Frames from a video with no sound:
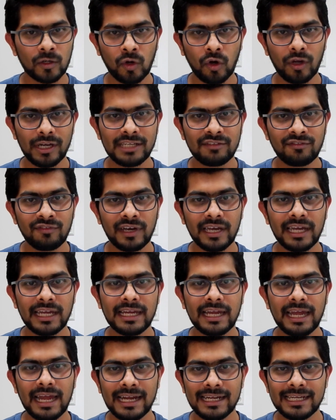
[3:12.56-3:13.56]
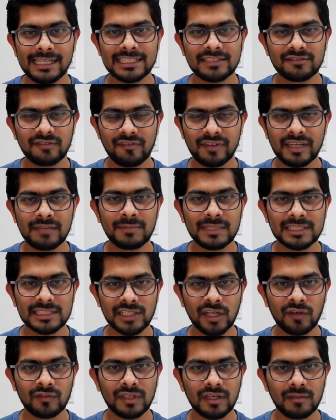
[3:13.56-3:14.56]
qualify at least
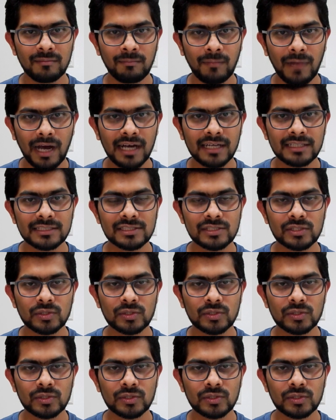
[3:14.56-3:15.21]
50% of the marks